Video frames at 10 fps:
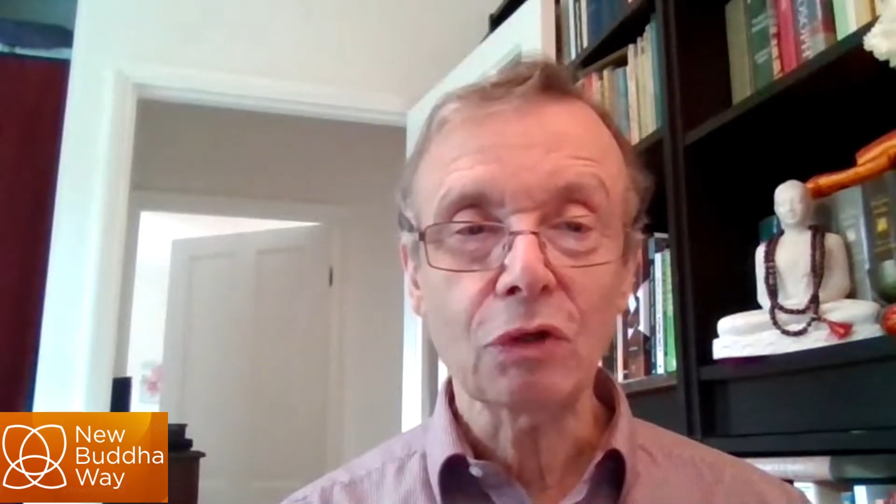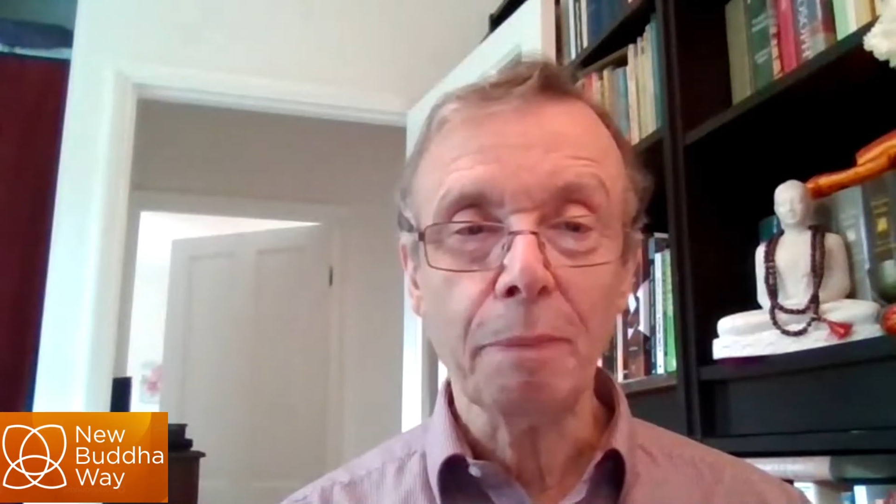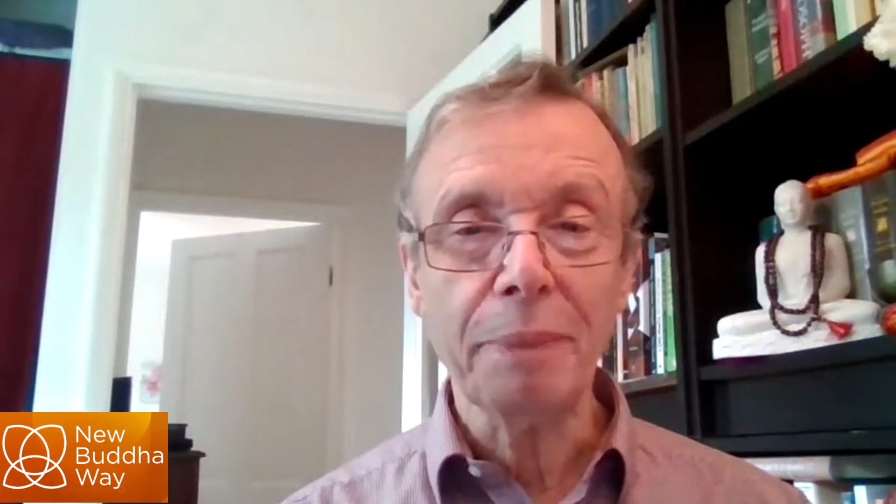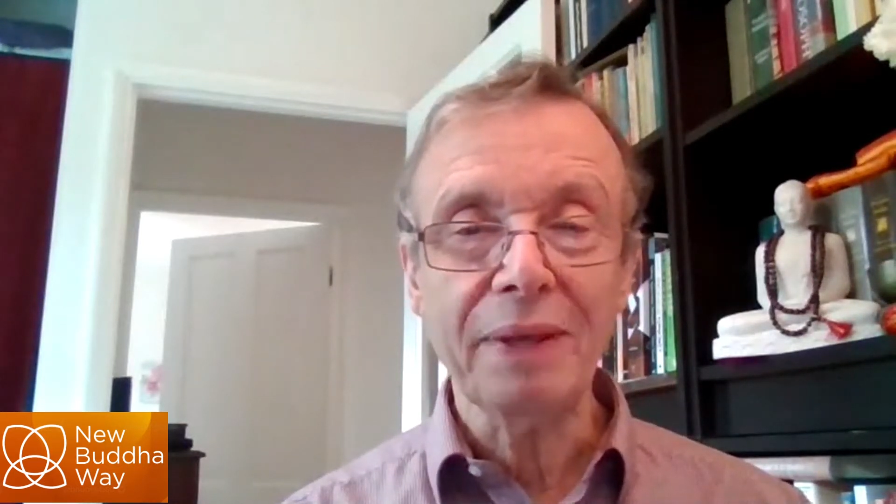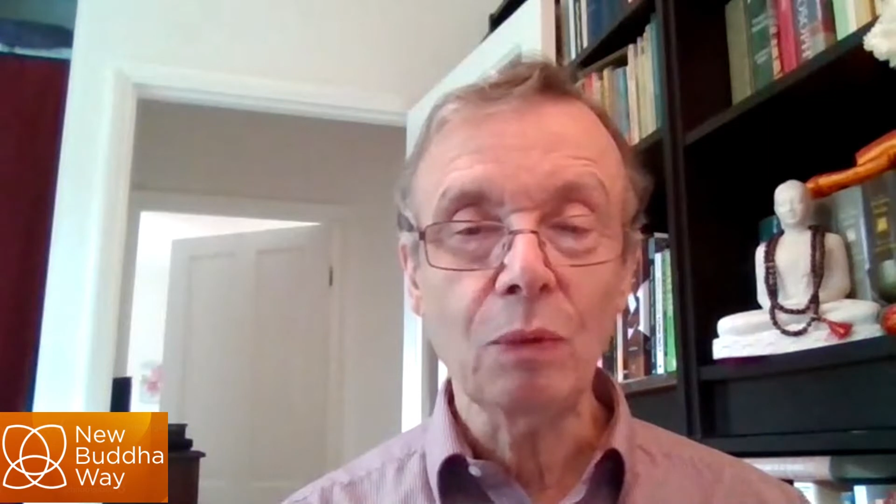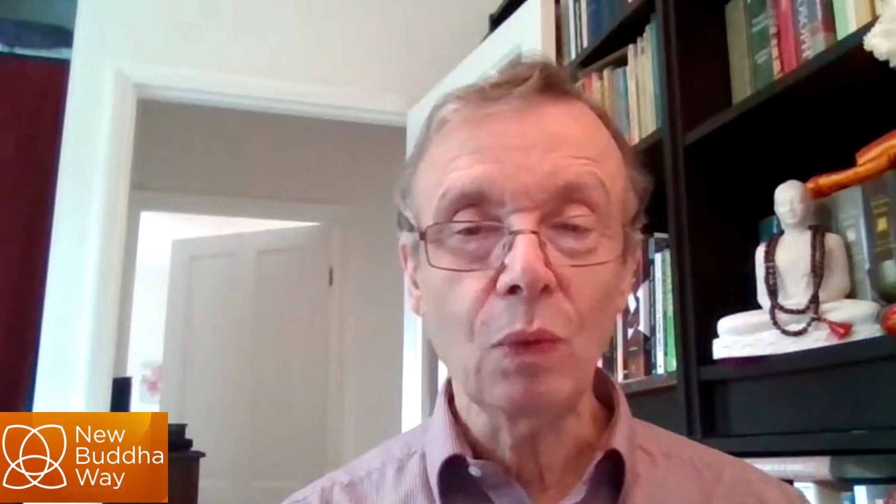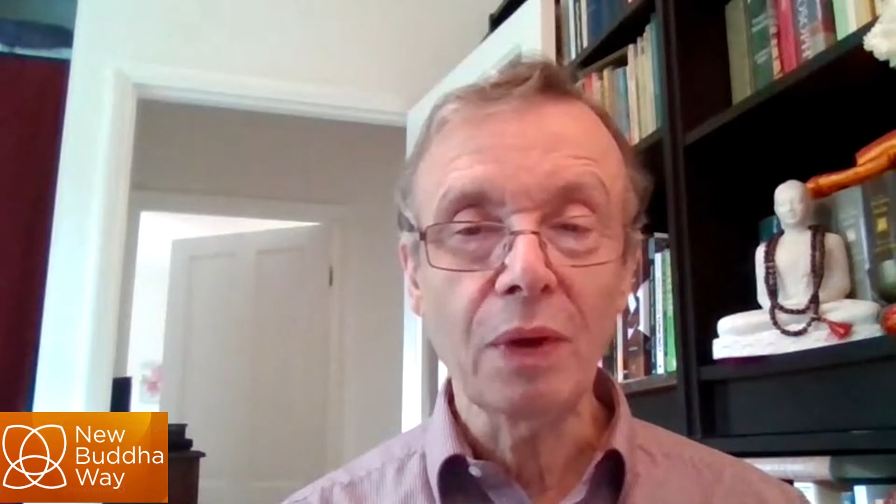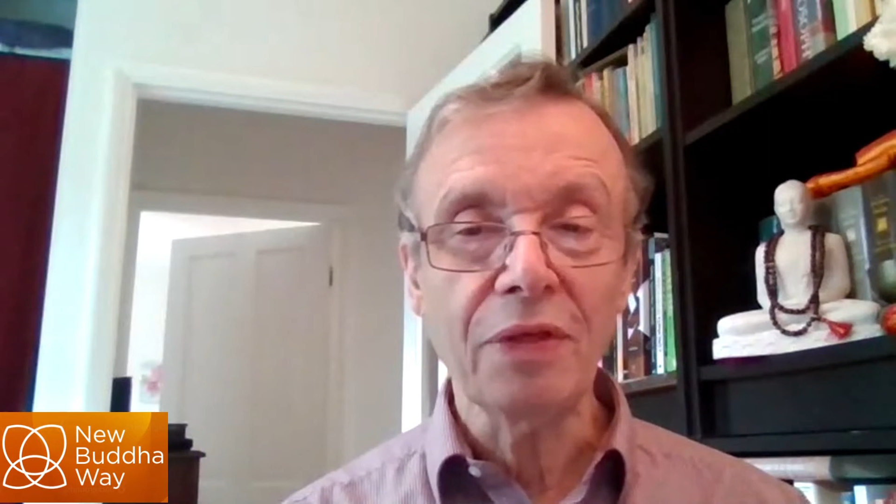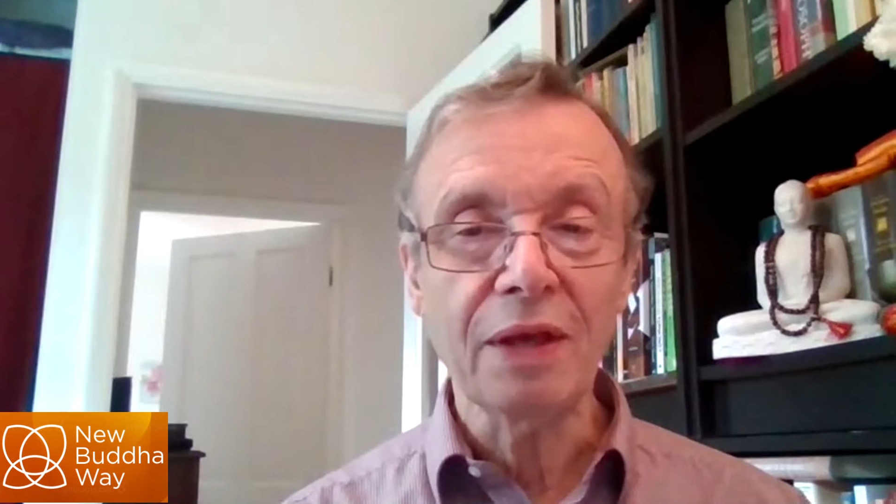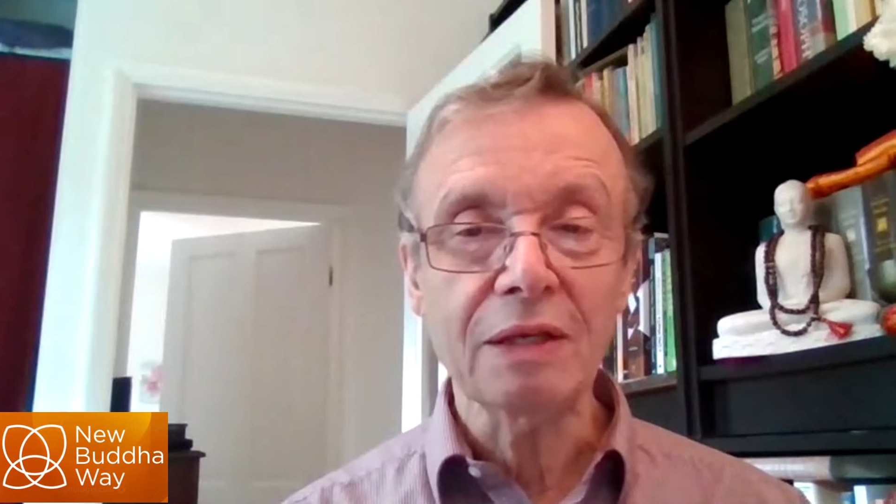to be
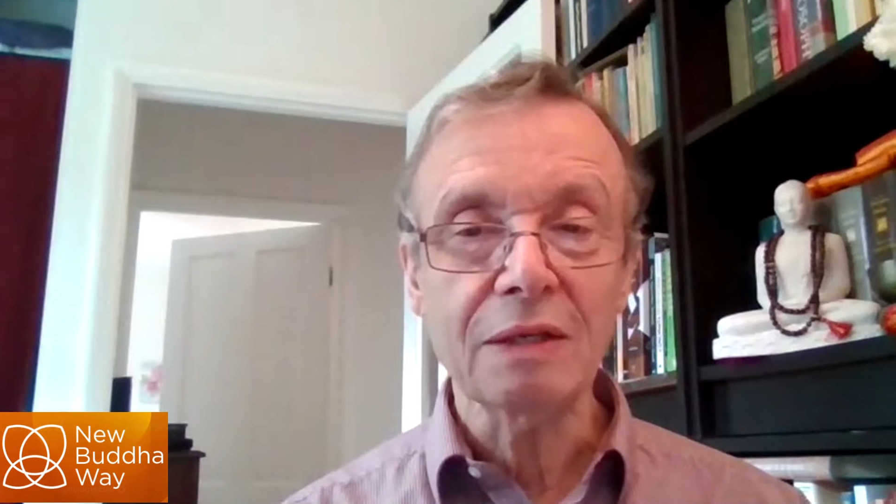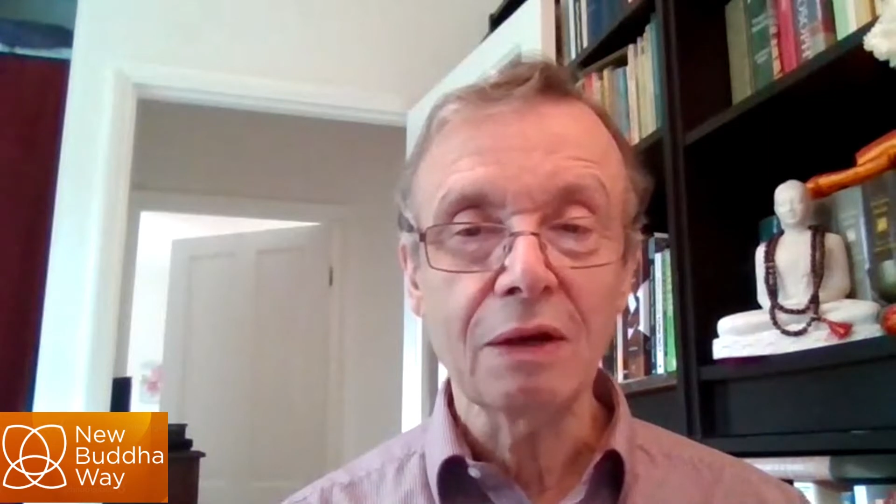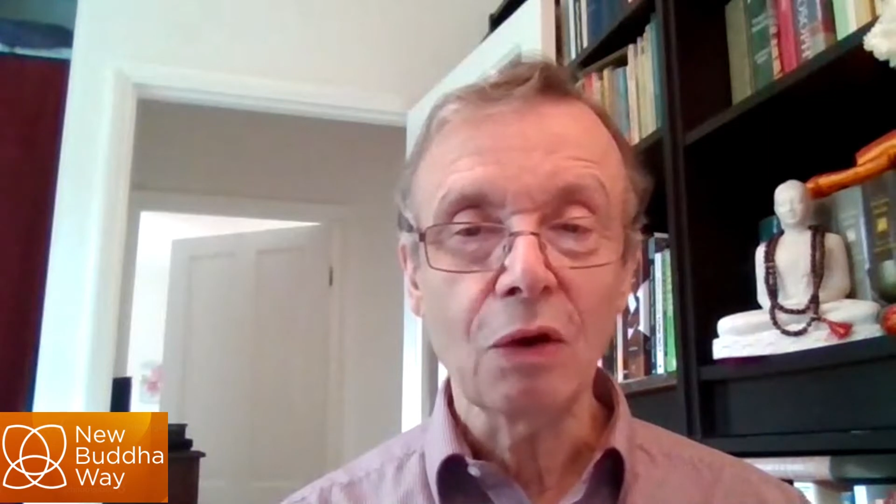with it